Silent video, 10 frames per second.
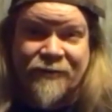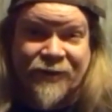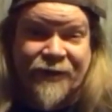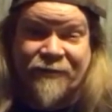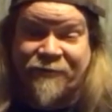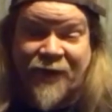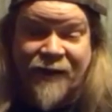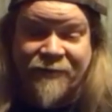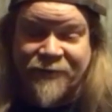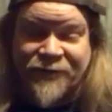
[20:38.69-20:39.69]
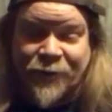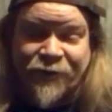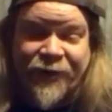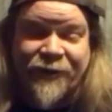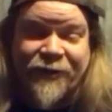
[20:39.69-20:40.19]
like the five of us that were
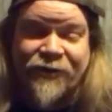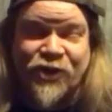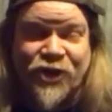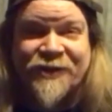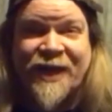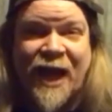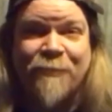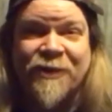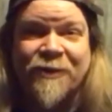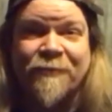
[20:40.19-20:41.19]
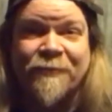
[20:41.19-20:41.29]
right there, just happened to